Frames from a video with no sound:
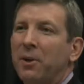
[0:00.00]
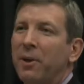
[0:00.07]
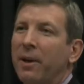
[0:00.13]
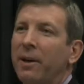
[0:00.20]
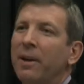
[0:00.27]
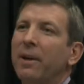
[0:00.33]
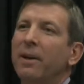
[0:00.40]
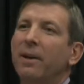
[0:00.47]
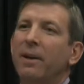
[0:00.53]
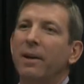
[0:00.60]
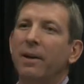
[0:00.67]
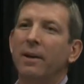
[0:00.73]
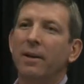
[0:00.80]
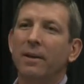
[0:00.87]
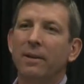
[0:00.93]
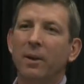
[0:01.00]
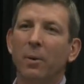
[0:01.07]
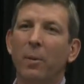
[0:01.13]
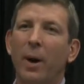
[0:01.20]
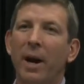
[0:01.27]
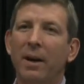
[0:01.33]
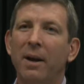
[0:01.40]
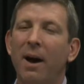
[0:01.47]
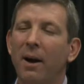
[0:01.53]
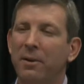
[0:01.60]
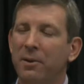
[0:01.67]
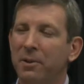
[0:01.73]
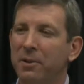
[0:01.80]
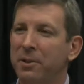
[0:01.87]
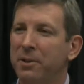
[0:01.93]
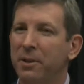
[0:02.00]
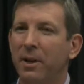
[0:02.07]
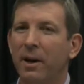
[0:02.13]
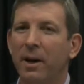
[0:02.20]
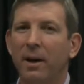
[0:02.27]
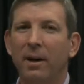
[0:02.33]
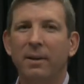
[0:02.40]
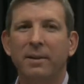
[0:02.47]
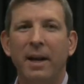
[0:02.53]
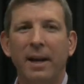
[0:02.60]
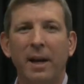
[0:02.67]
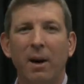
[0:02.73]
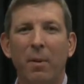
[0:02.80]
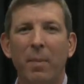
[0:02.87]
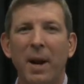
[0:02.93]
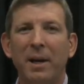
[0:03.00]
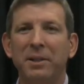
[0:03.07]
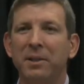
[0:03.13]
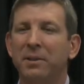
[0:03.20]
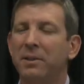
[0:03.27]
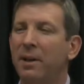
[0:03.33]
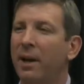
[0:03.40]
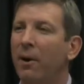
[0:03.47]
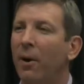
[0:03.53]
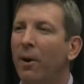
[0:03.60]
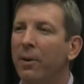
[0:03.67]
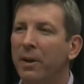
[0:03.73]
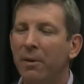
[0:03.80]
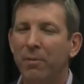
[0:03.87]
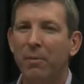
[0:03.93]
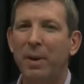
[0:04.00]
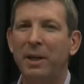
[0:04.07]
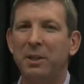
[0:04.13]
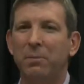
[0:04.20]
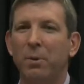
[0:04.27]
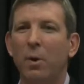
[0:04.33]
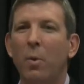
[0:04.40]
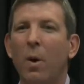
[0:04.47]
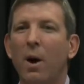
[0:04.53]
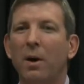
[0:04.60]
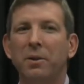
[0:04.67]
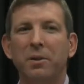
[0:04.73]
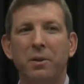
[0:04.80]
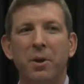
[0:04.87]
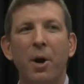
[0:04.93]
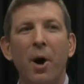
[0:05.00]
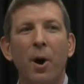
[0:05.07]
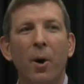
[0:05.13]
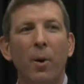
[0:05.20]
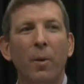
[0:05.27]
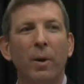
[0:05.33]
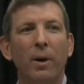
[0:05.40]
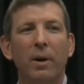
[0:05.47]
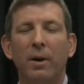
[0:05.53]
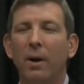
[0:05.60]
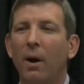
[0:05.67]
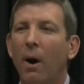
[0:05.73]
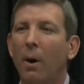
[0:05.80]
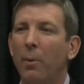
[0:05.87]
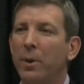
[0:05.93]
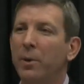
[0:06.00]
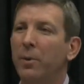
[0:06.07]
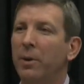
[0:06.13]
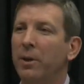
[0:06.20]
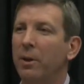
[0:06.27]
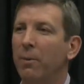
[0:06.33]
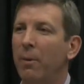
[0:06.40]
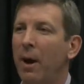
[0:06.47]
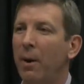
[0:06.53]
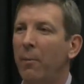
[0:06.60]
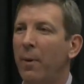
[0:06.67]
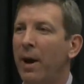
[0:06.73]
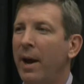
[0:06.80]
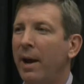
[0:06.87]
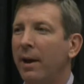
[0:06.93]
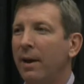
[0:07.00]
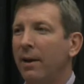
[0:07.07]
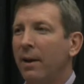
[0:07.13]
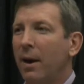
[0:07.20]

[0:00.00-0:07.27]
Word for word: on the way doctors uh, take care of patients and all the information required to know are we doing it the right way?